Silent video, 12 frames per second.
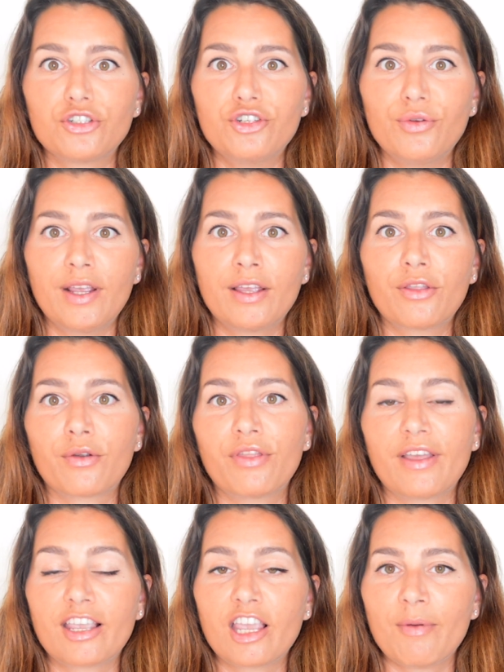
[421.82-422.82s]
shooting, they're
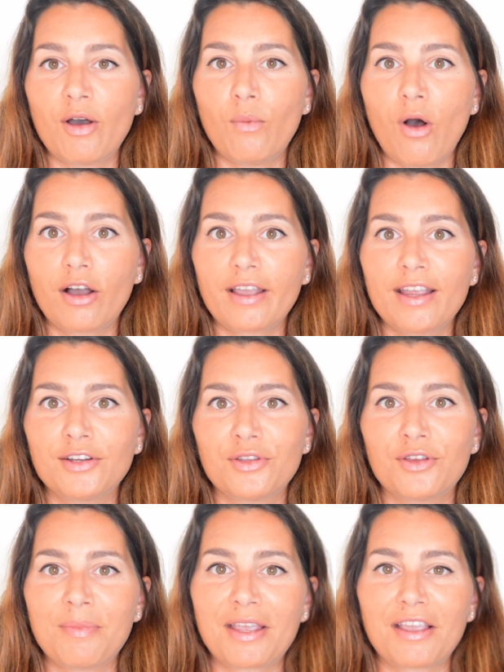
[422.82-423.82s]
thinking about walking, so
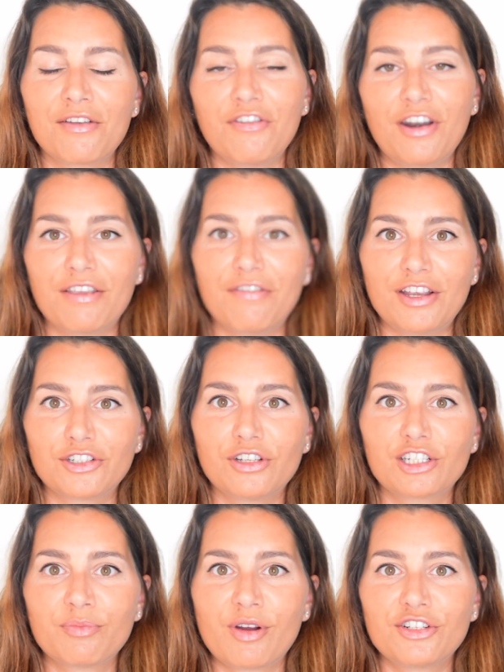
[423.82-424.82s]
they're making funny facial
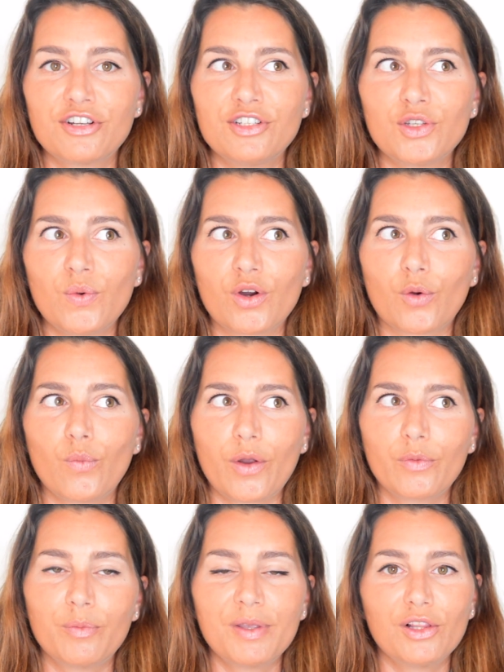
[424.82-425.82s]
expressions, or
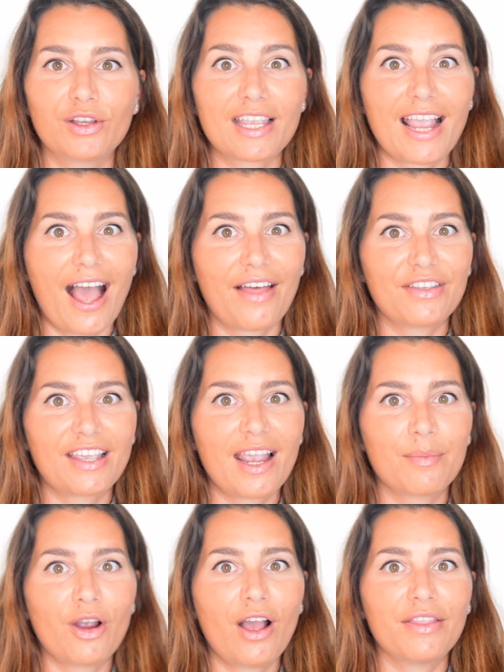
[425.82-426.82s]
one will be looking at the
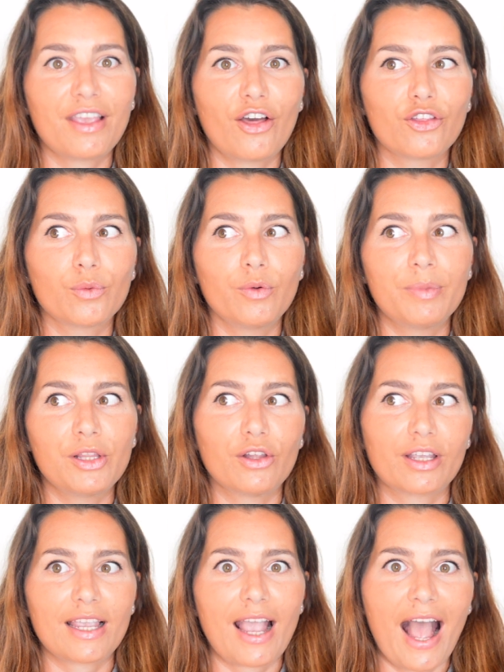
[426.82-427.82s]
camera and the other will be
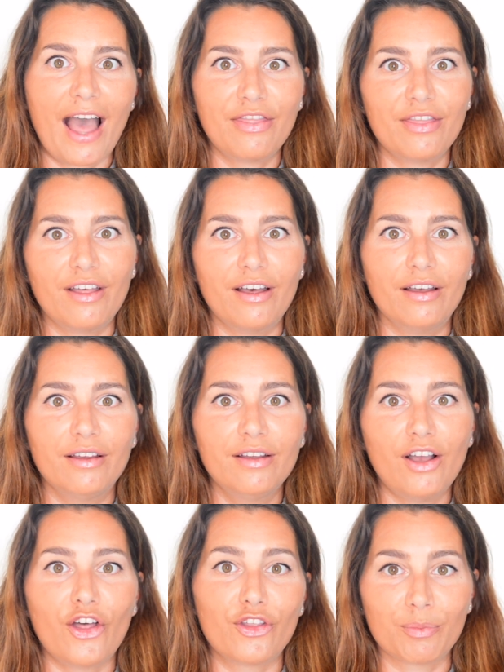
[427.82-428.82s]
looking at the
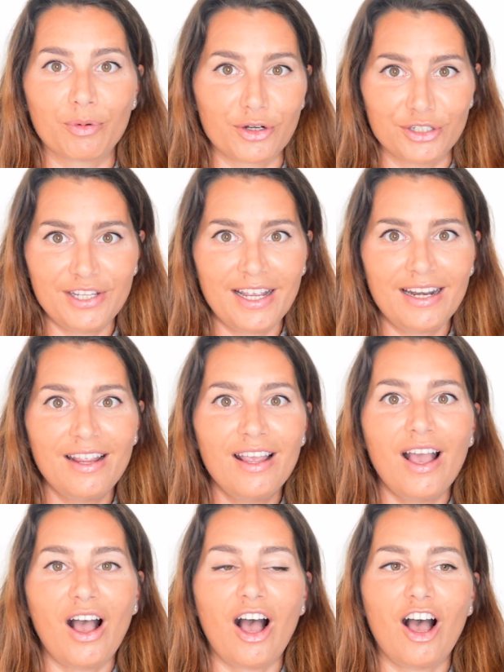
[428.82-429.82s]
other person,
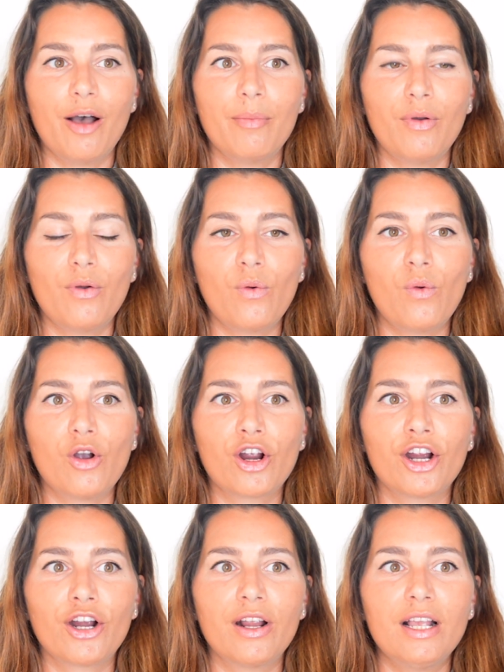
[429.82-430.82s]

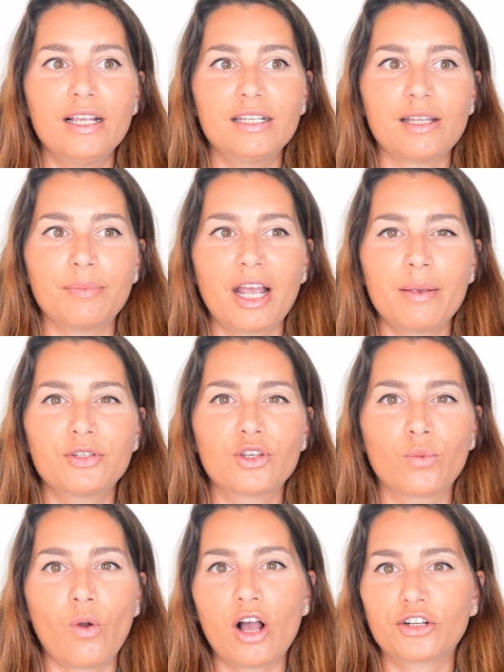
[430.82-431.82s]
or sometimes
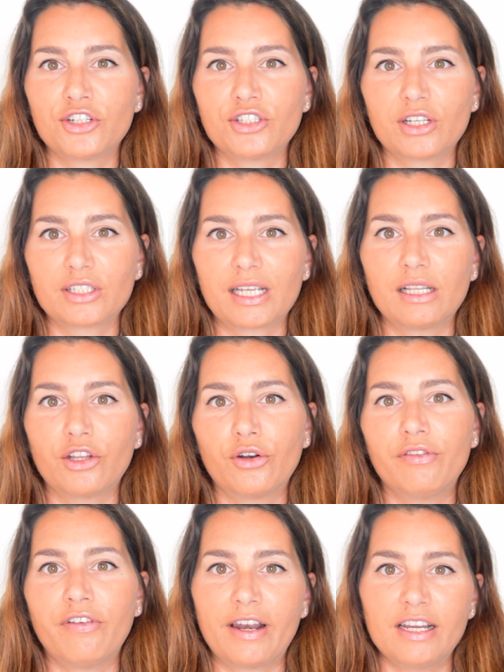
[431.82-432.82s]
their walk just looks like a
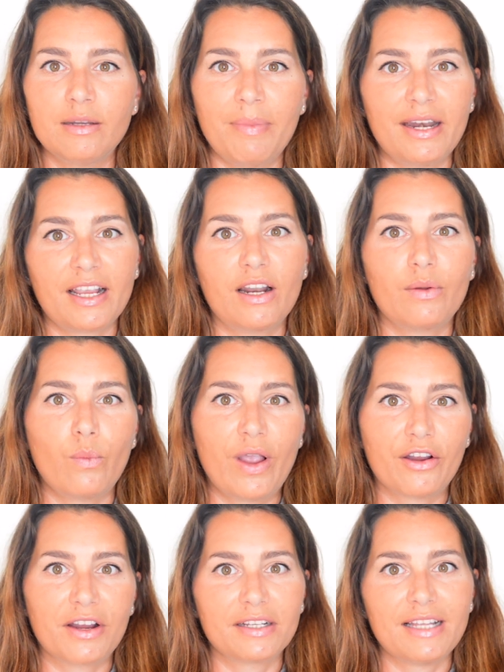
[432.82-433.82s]
little funny depending on
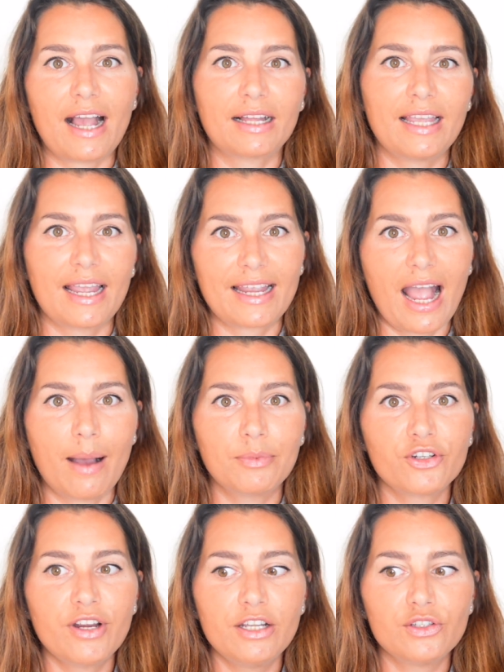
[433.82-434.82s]
where exactly I
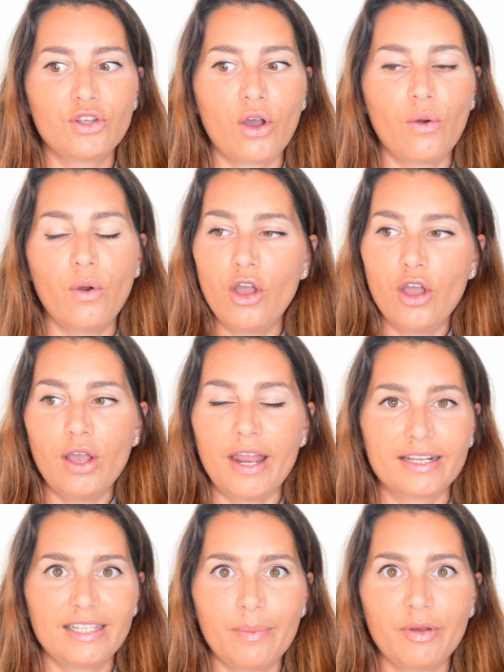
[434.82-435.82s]
capture it. So
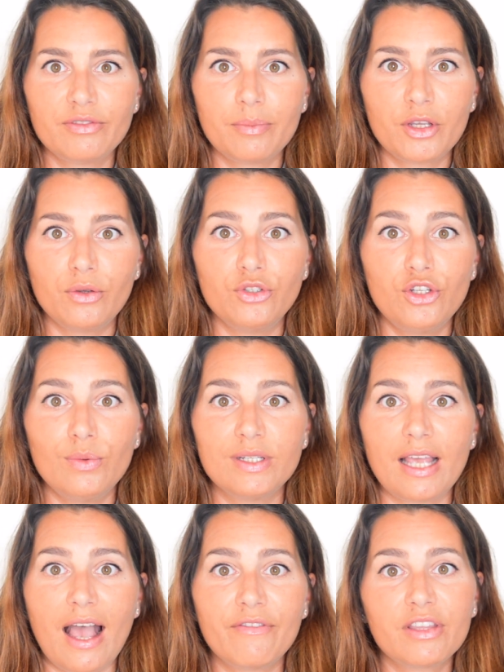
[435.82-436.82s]
an example of something you can do
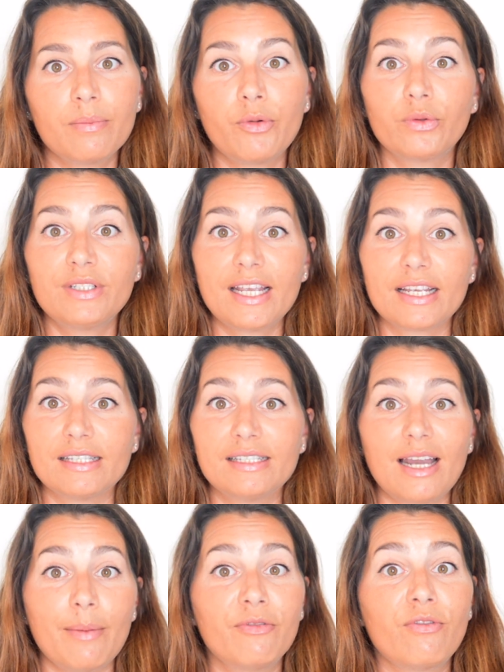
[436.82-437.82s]
is having them both take a
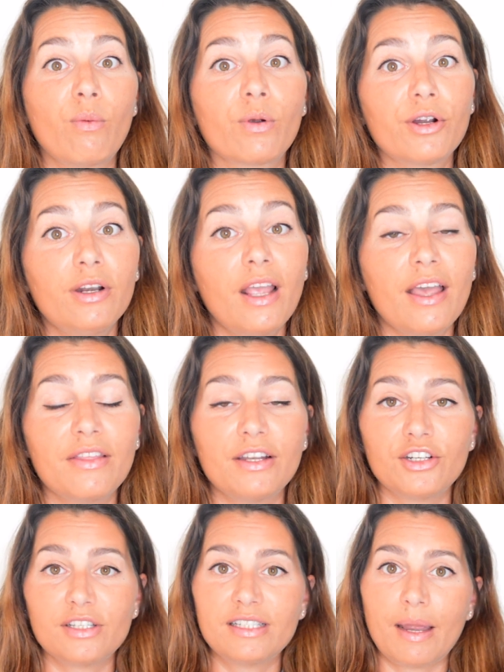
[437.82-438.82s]
step forward and then
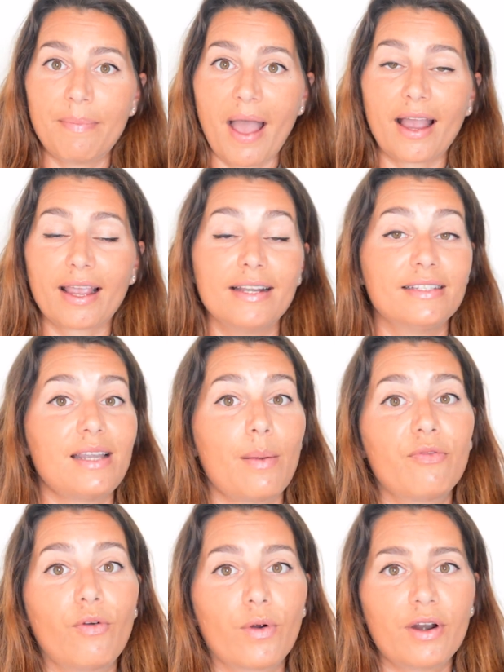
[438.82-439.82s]
just step back and
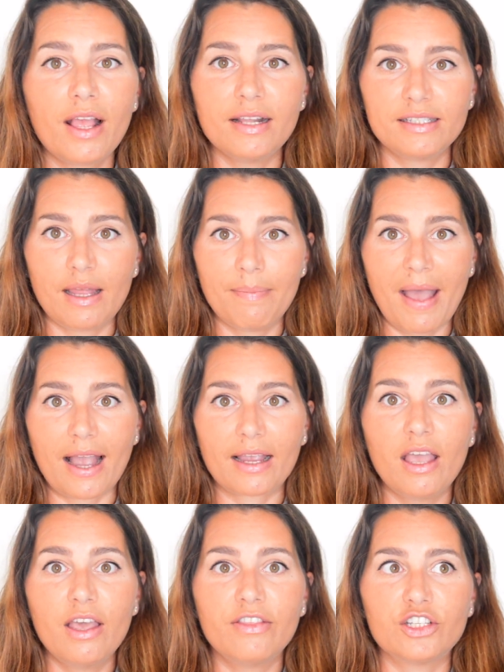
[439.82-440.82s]
step forward and step
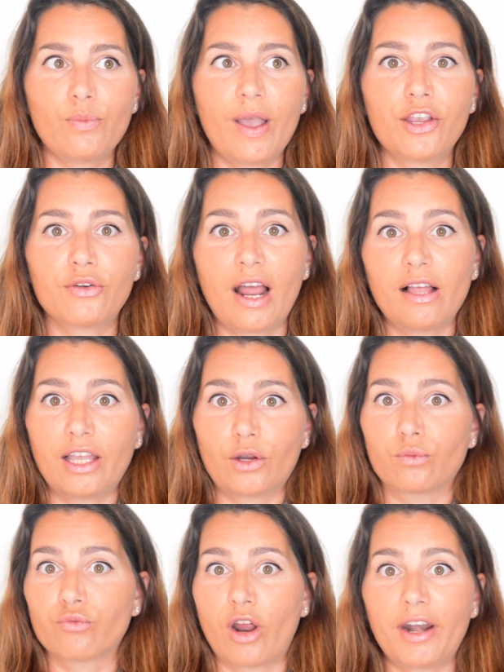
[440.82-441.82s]
back. This way you're not like
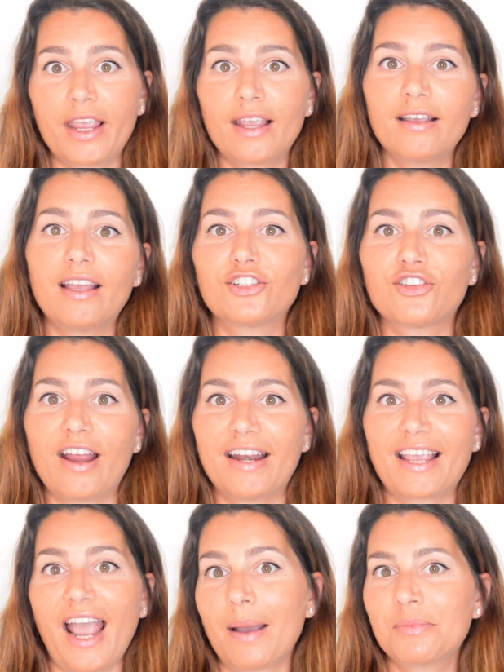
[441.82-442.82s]
running trying
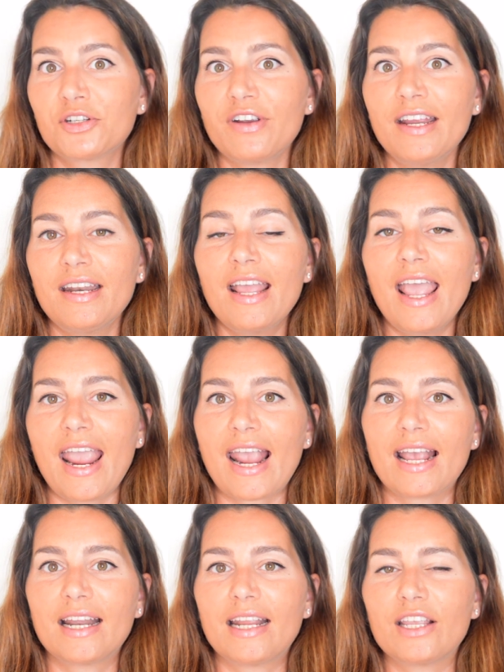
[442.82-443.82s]
to capture it,
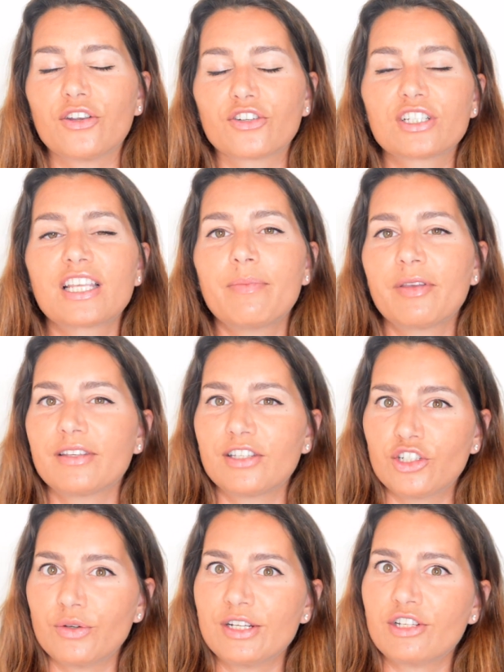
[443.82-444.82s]
and you're just keeping the
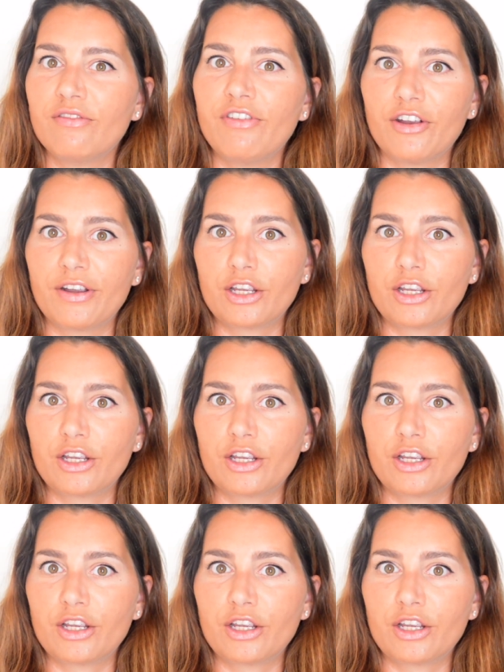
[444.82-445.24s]
situation very